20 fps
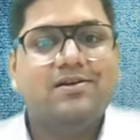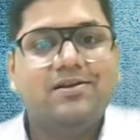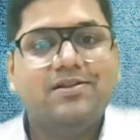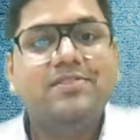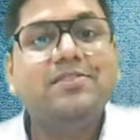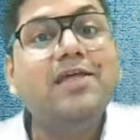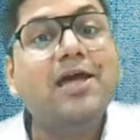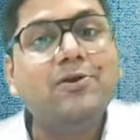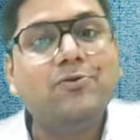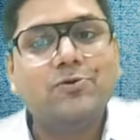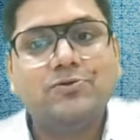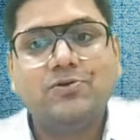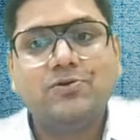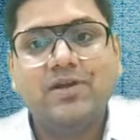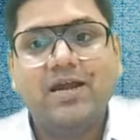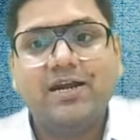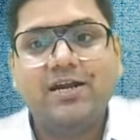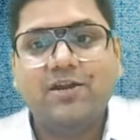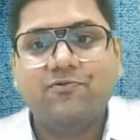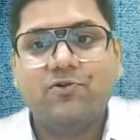then also
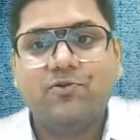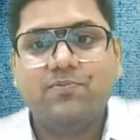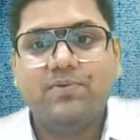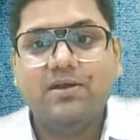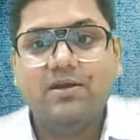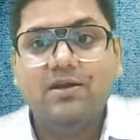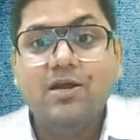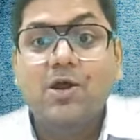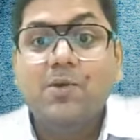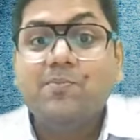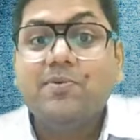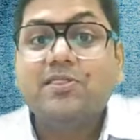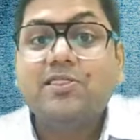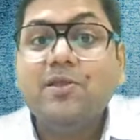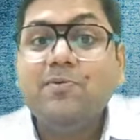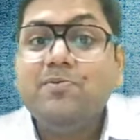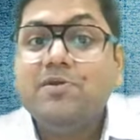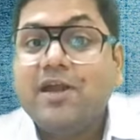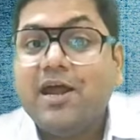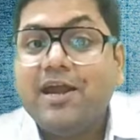94B.
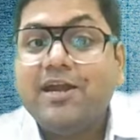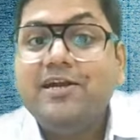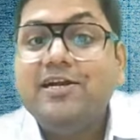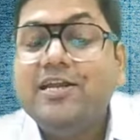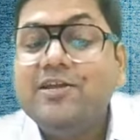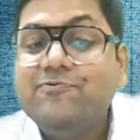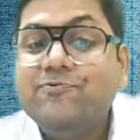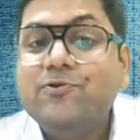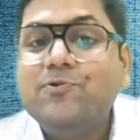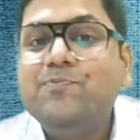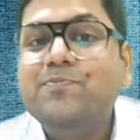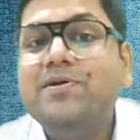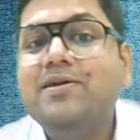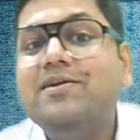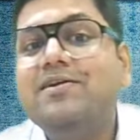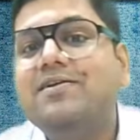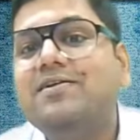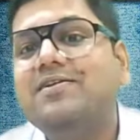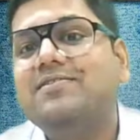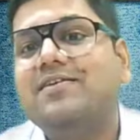Matlab 94B
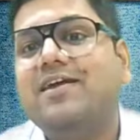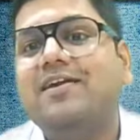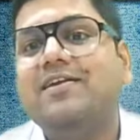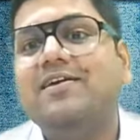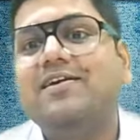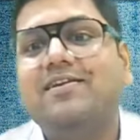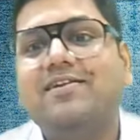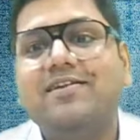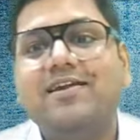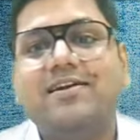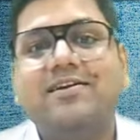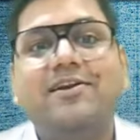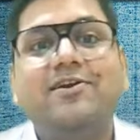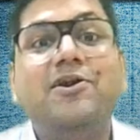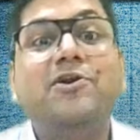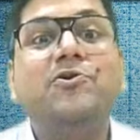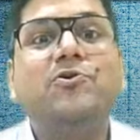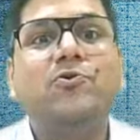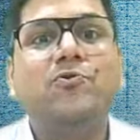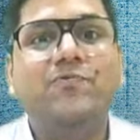here is getting attracted
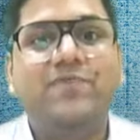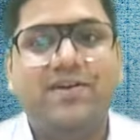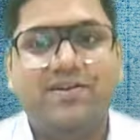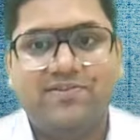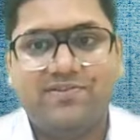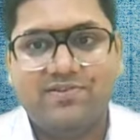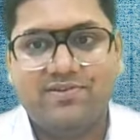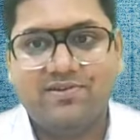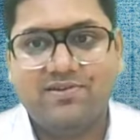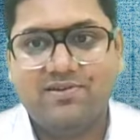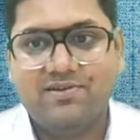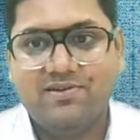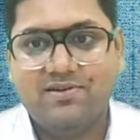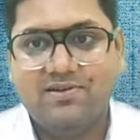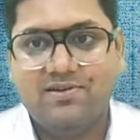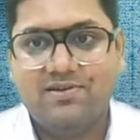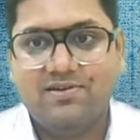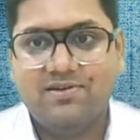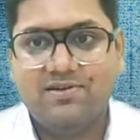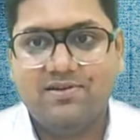in two ways.
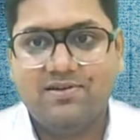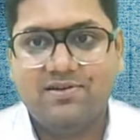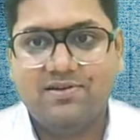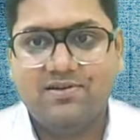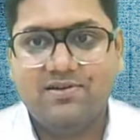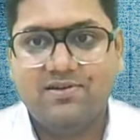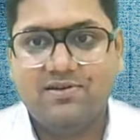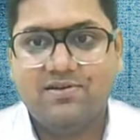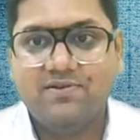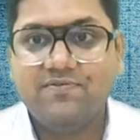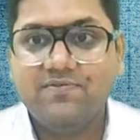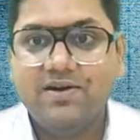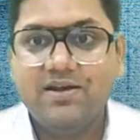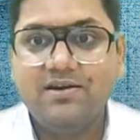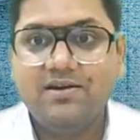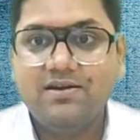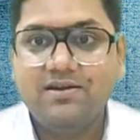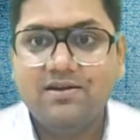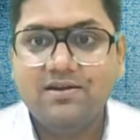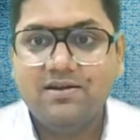
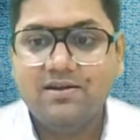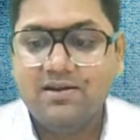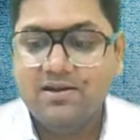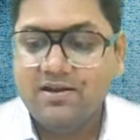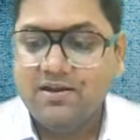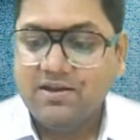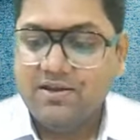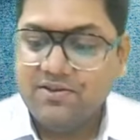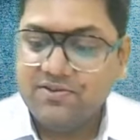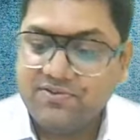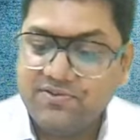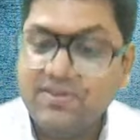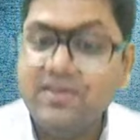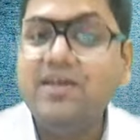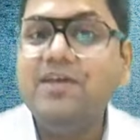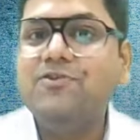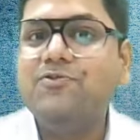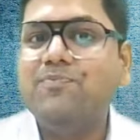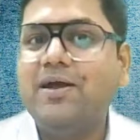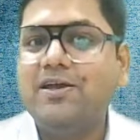One,
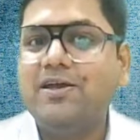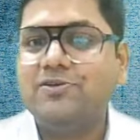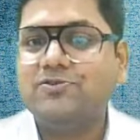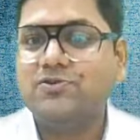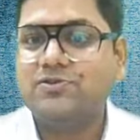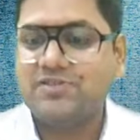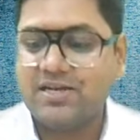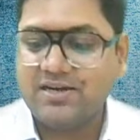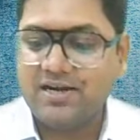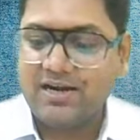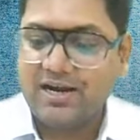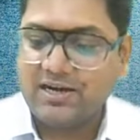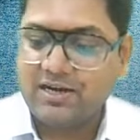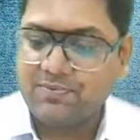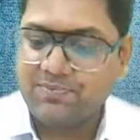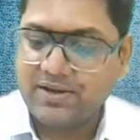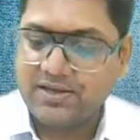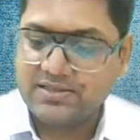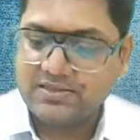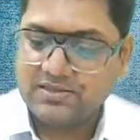C is my associated
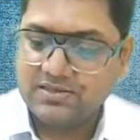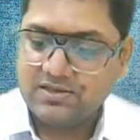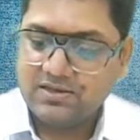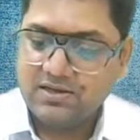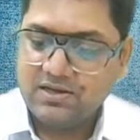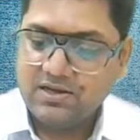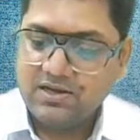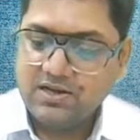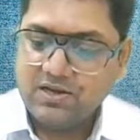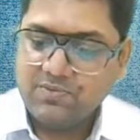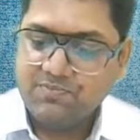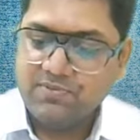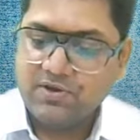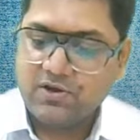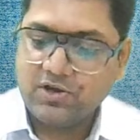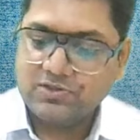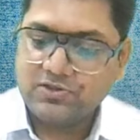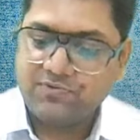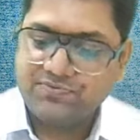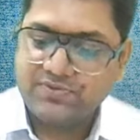enterprise
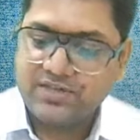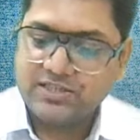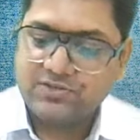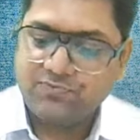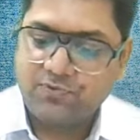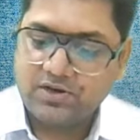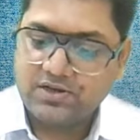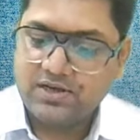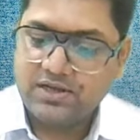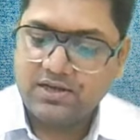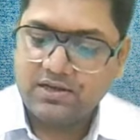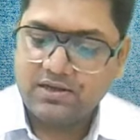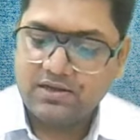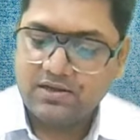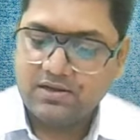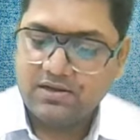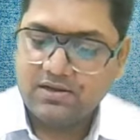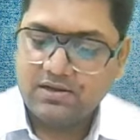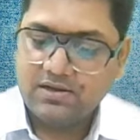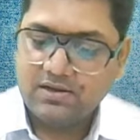because of this 40
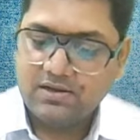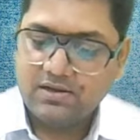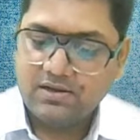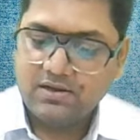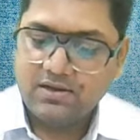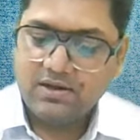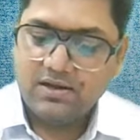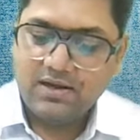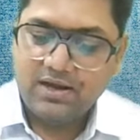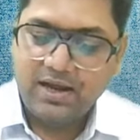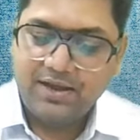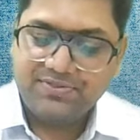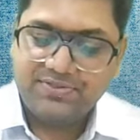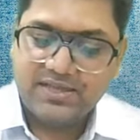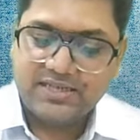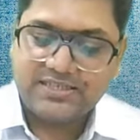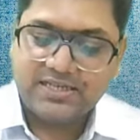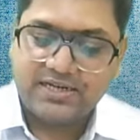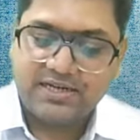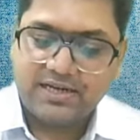and
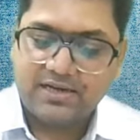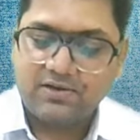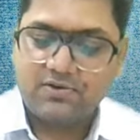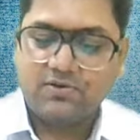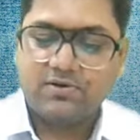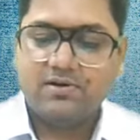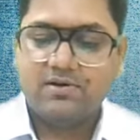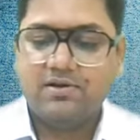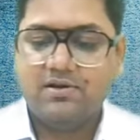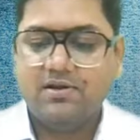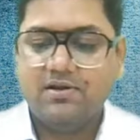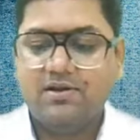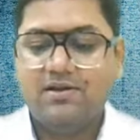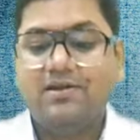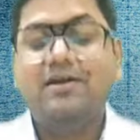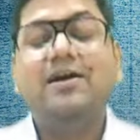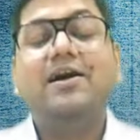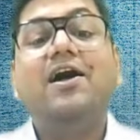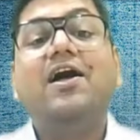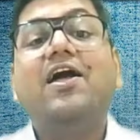this 80 crore.
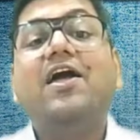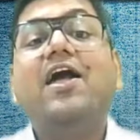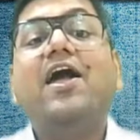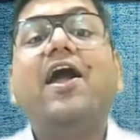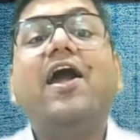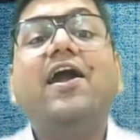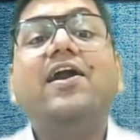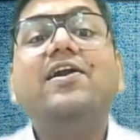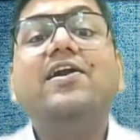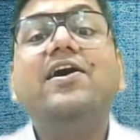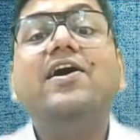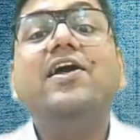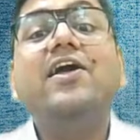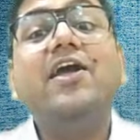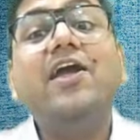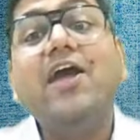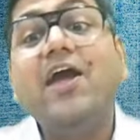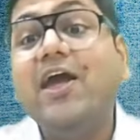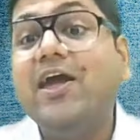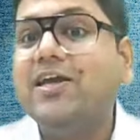And
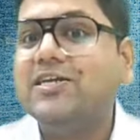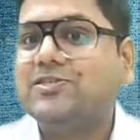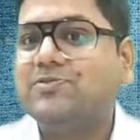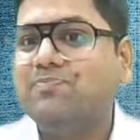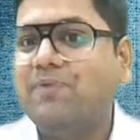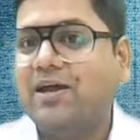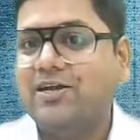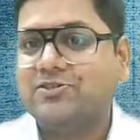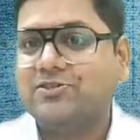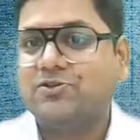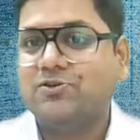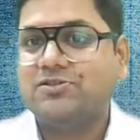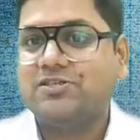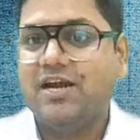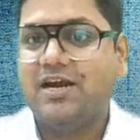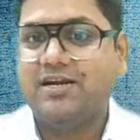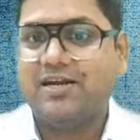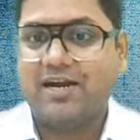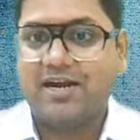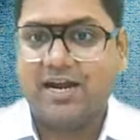A is my
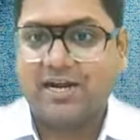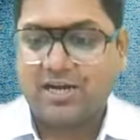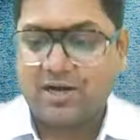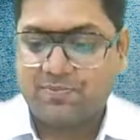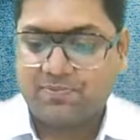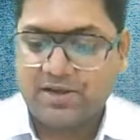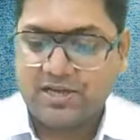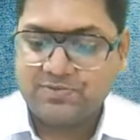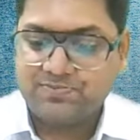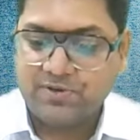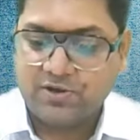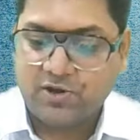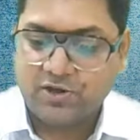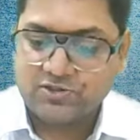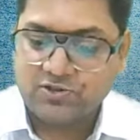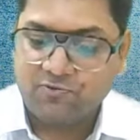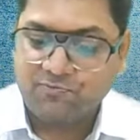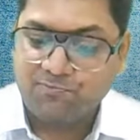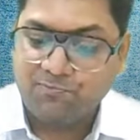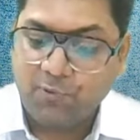associated enterprise
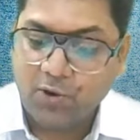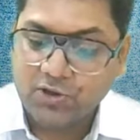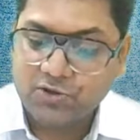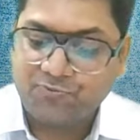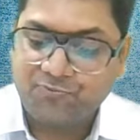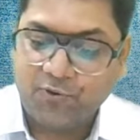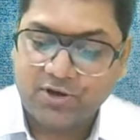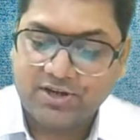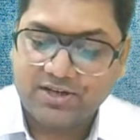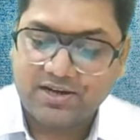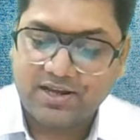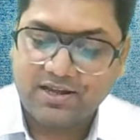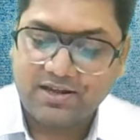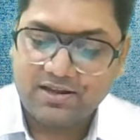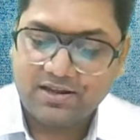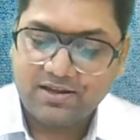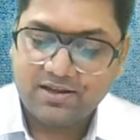because of both 40